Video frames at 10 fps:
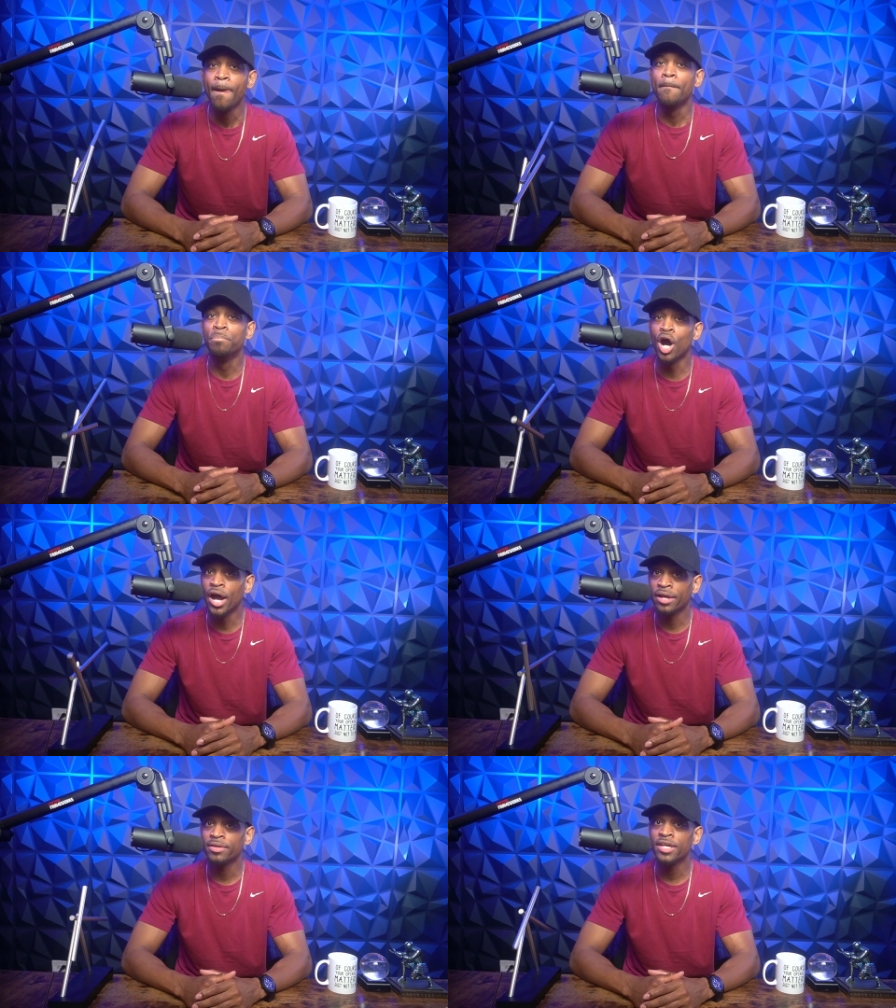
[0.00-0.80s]

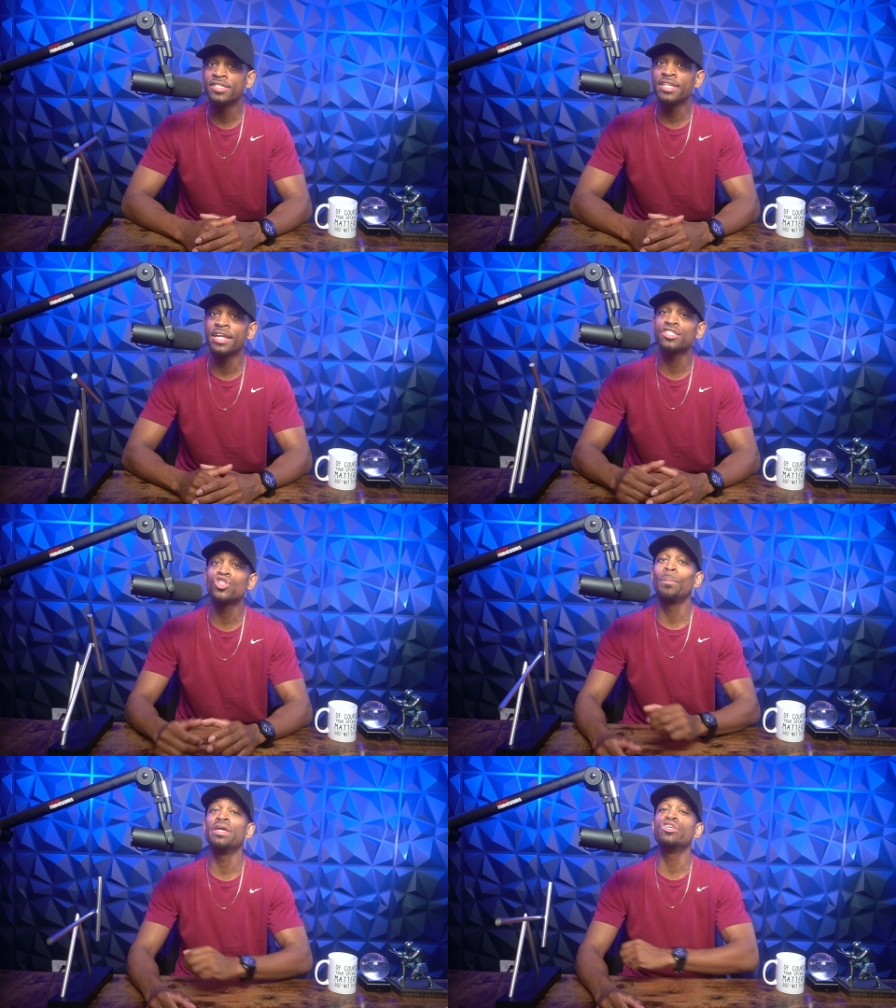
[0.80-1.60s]
but he said it's to
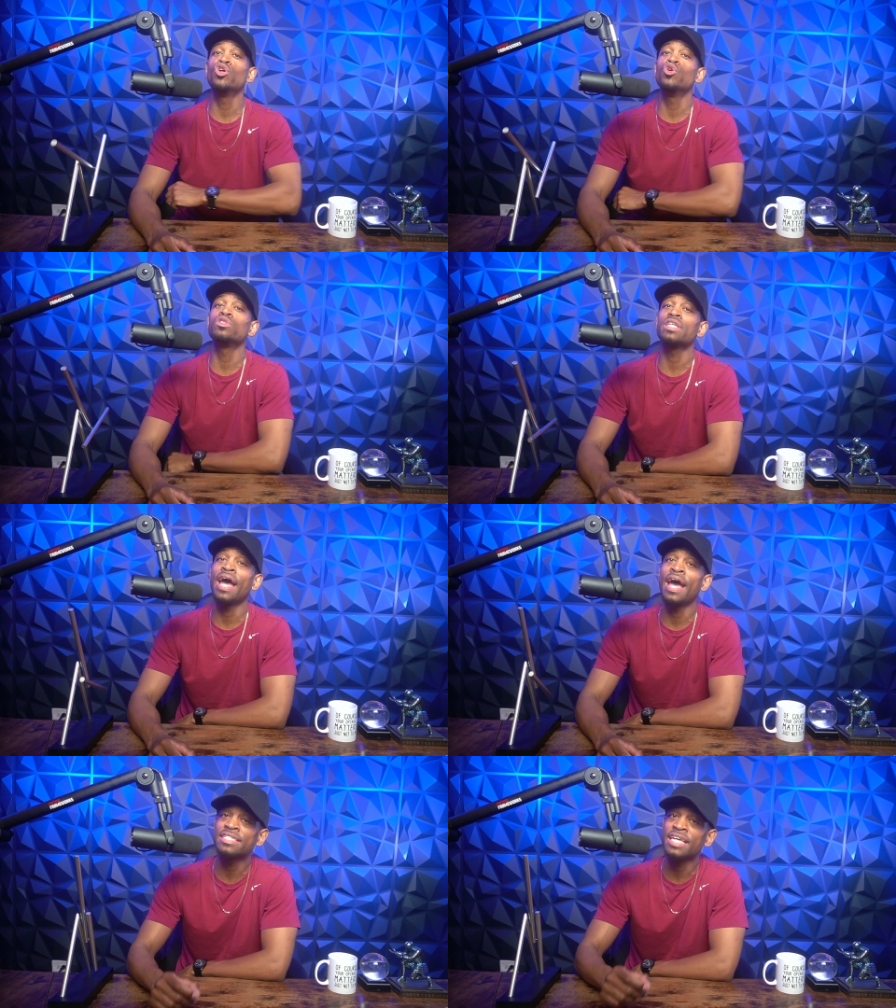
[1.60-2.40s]
be used
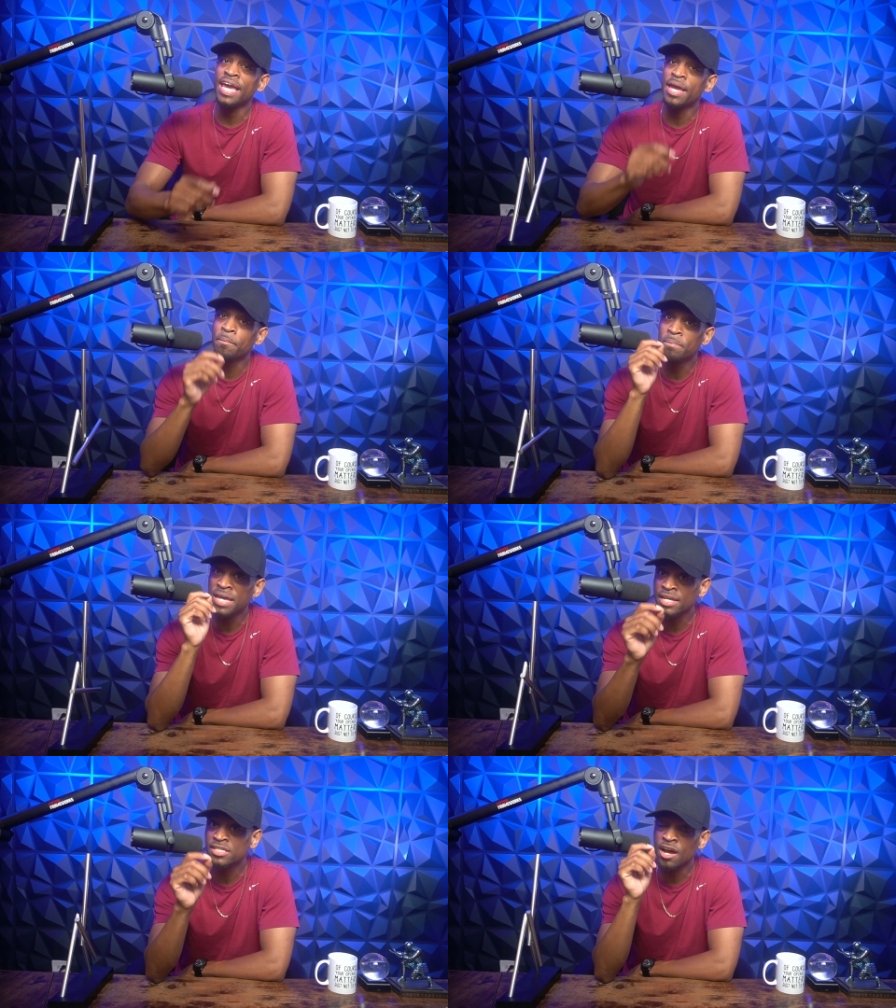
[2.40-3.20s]
as a
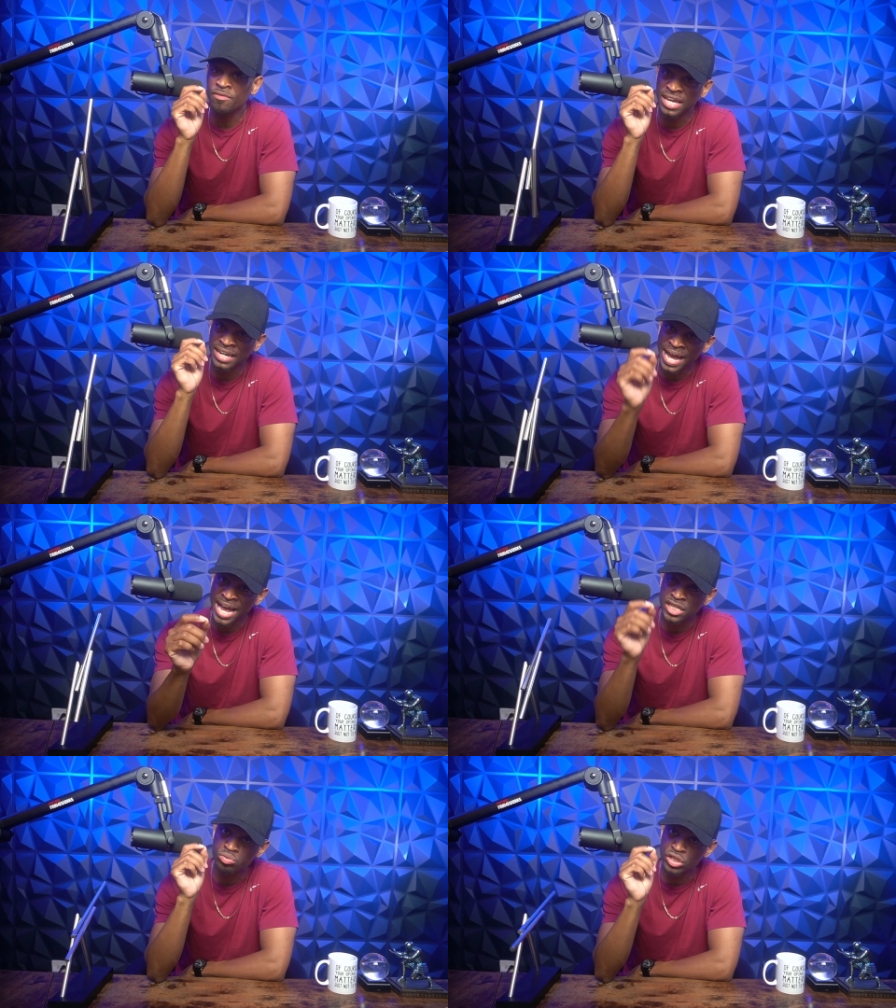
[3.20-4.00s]
means of a
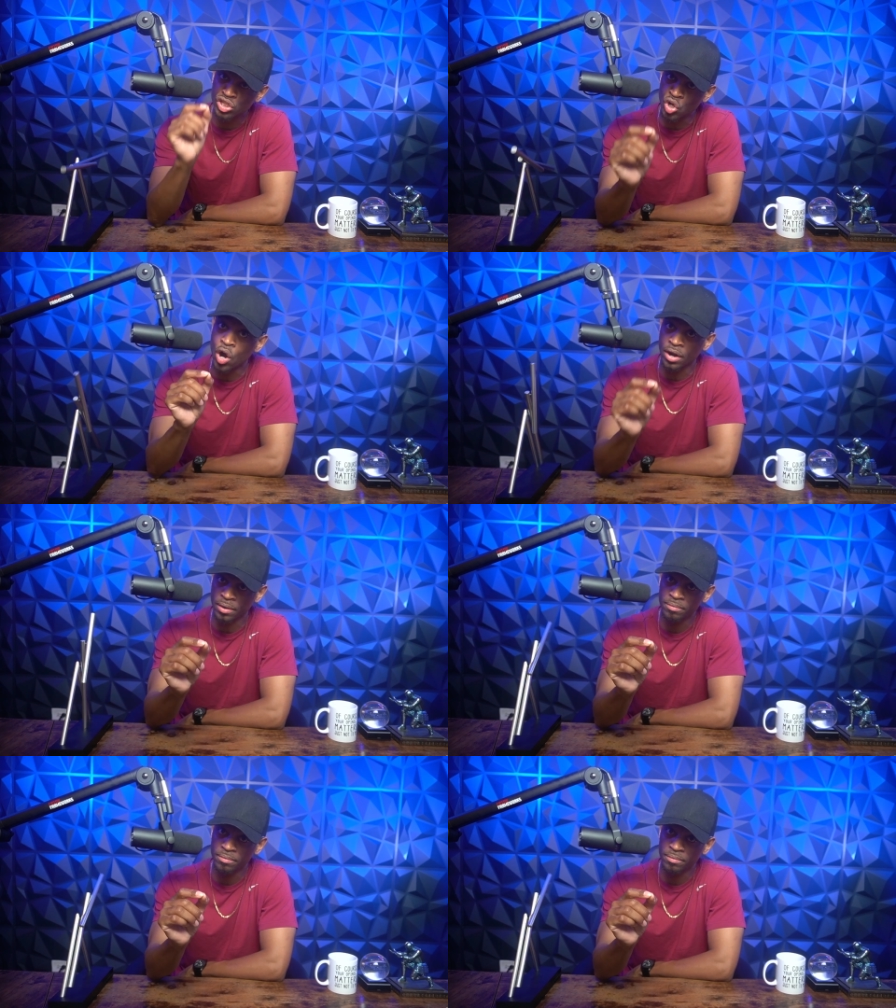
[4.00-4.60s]
last resort,